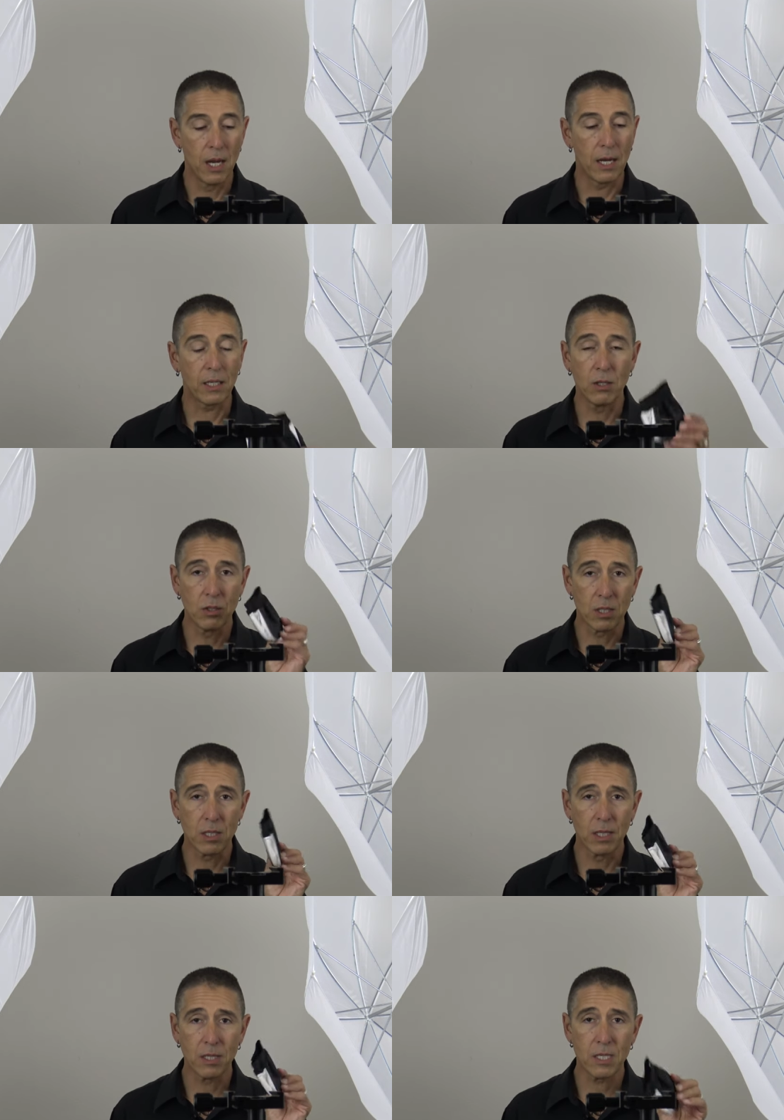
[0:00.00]
I can use this
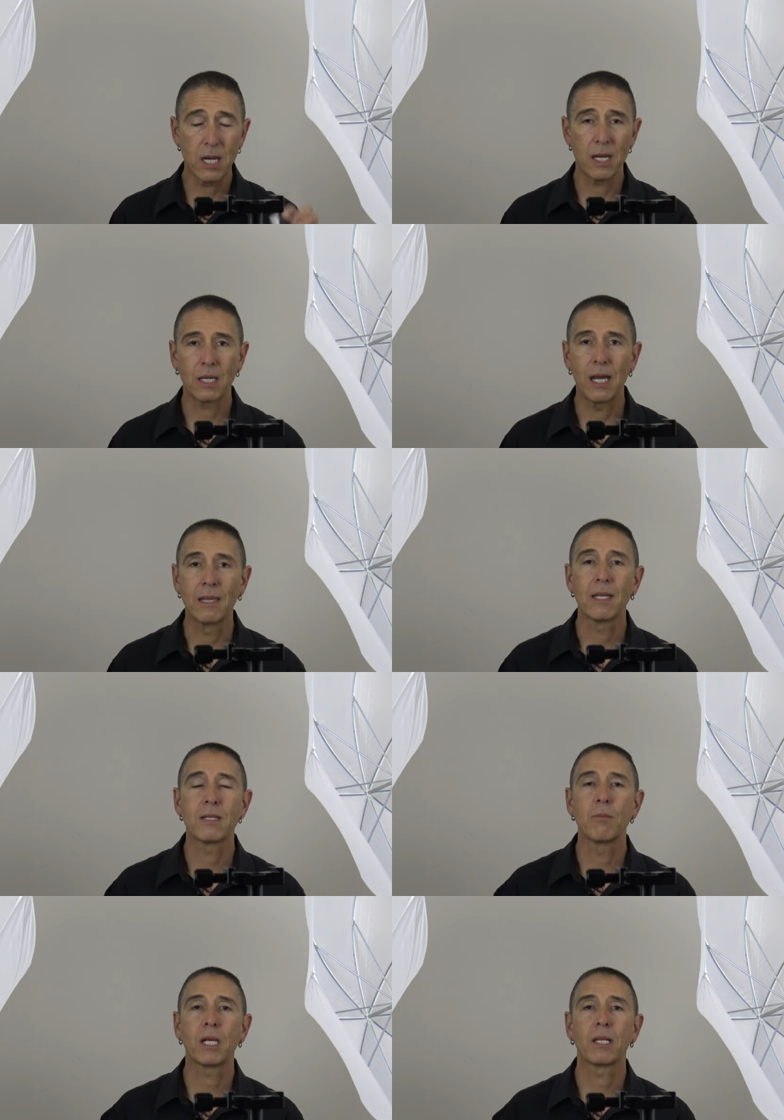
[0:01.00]
little sock and then
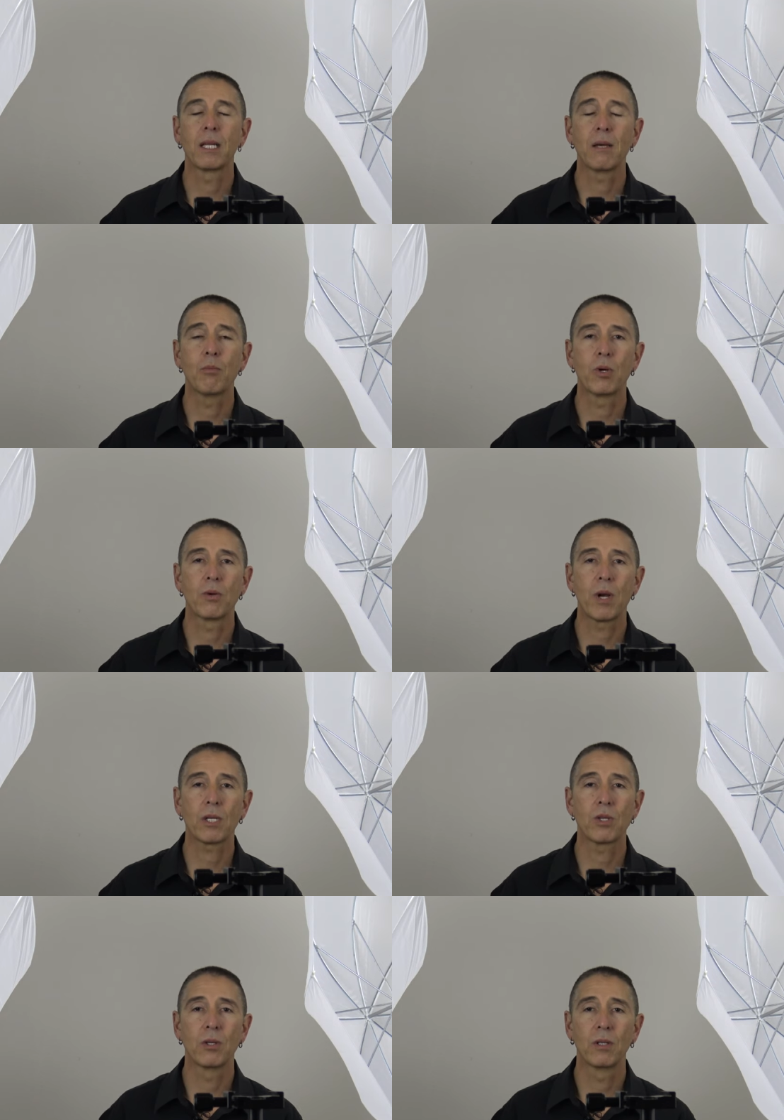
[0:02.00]
to make the light more
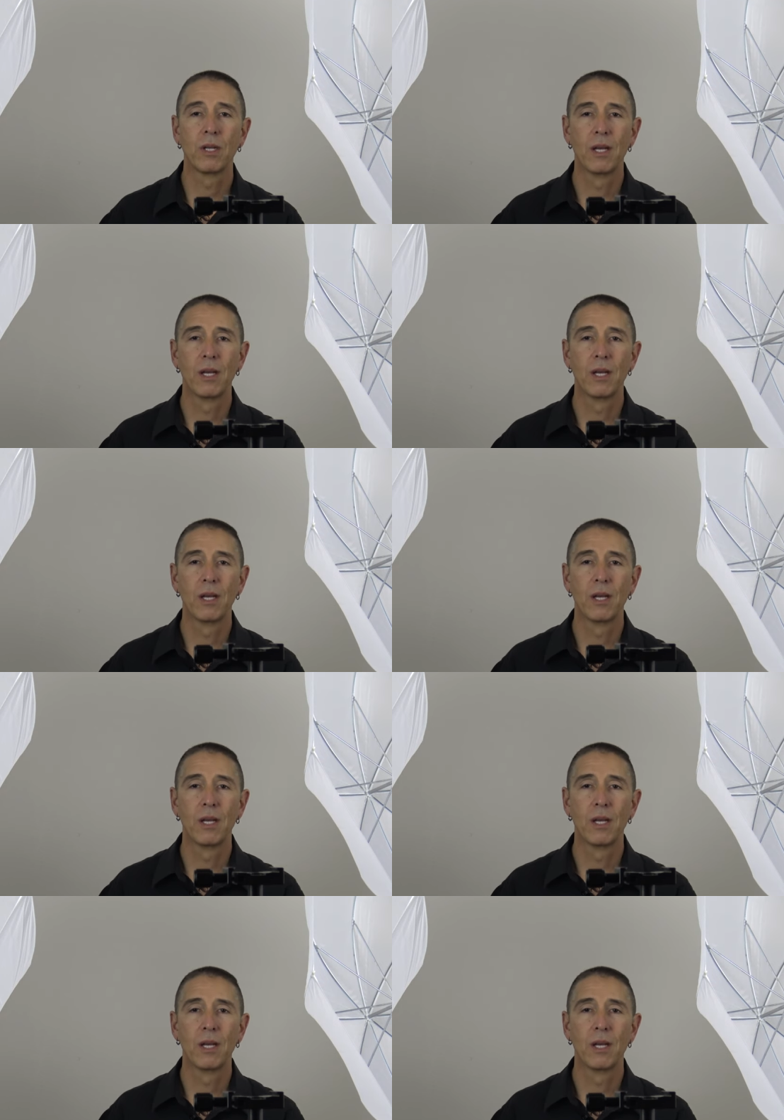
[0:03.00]
directional.